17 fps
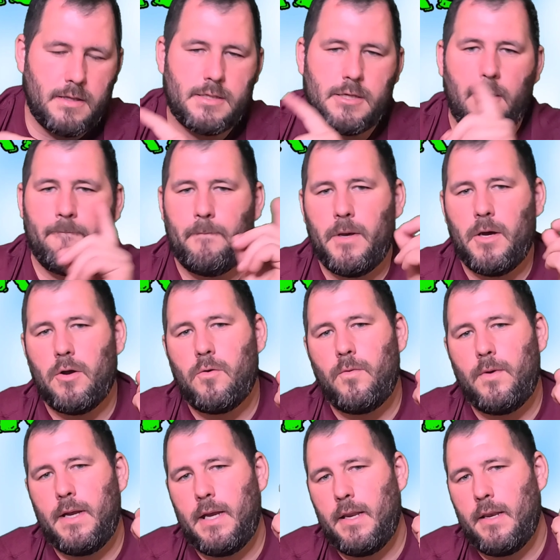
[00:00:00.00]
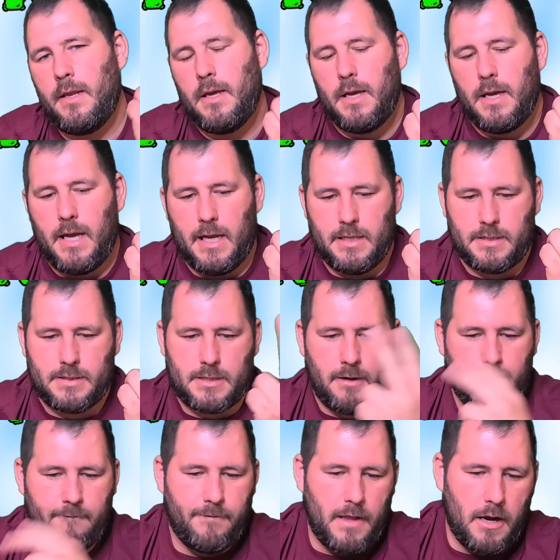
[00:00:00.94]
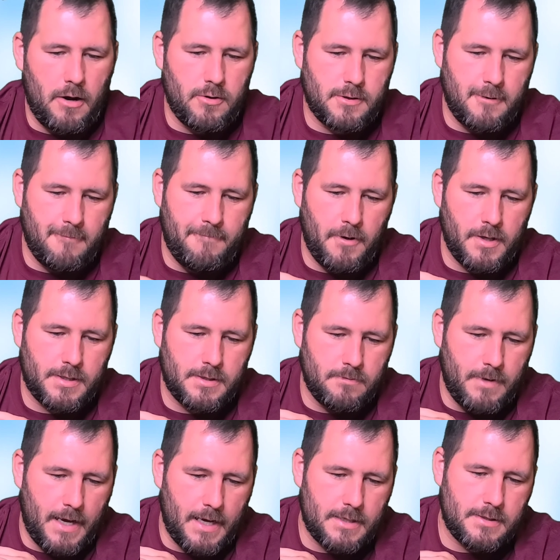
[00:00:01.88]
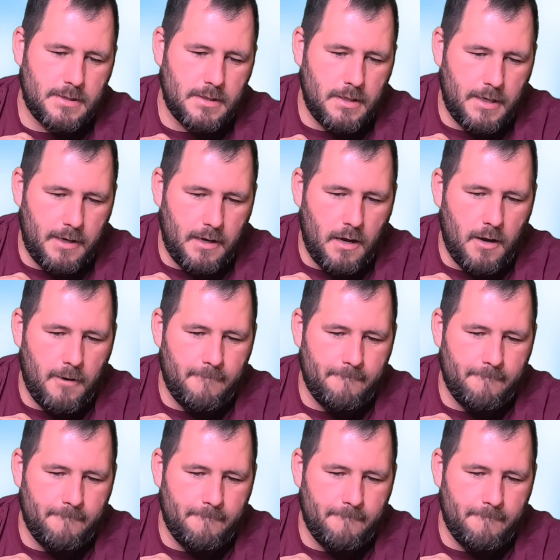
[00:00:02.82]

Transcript: So milkweed and sunflowers are both some excellent